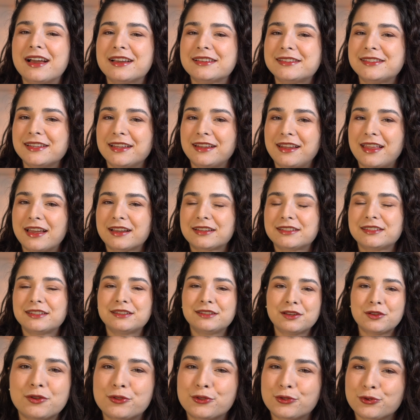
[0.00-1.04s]
I
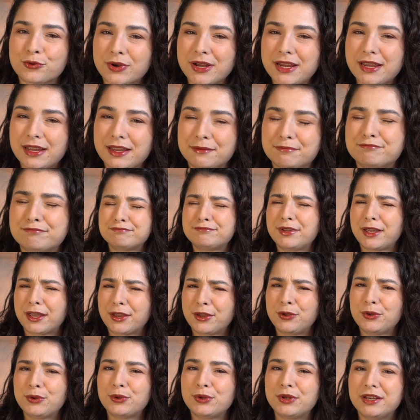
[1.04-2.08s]
selected 3
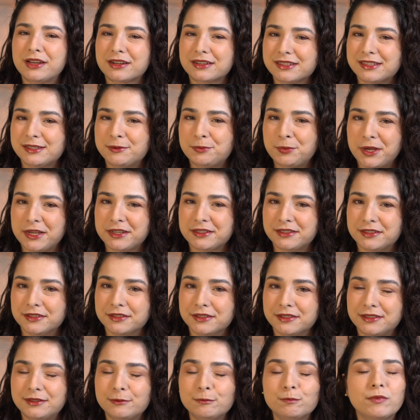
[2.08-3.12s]
peculiar
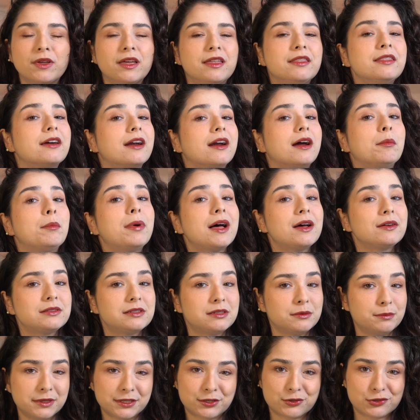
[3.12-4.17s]
spaces, and they're about to
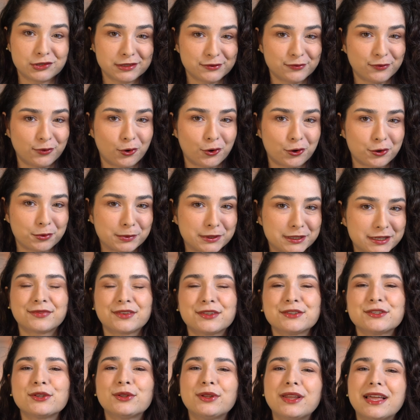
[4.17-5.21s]
be transformed.
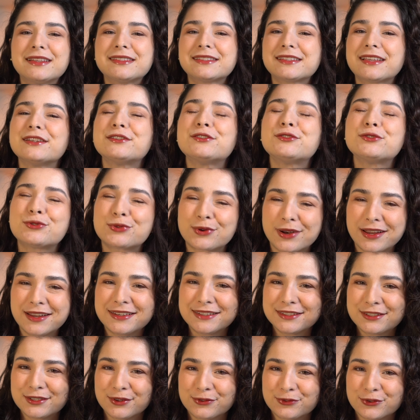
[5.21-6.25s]
So let's get straight
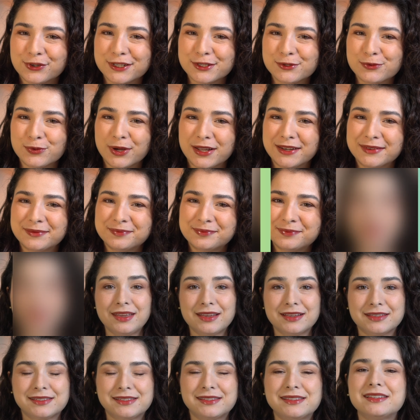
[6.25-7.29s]
into the first one.
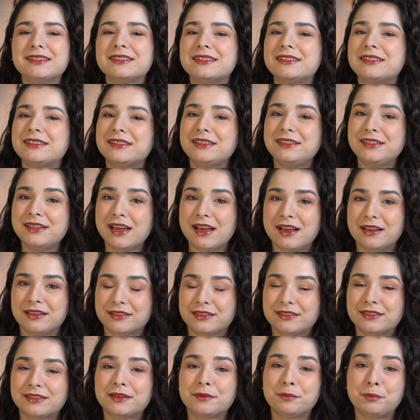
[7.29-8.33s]
This is
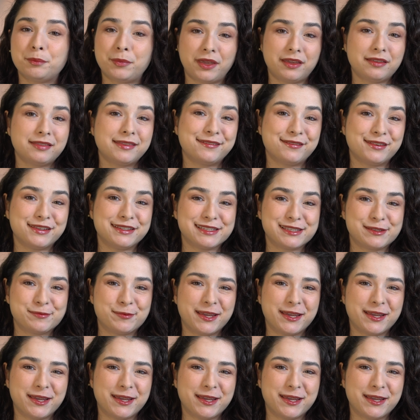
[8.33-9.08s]
Yas' main living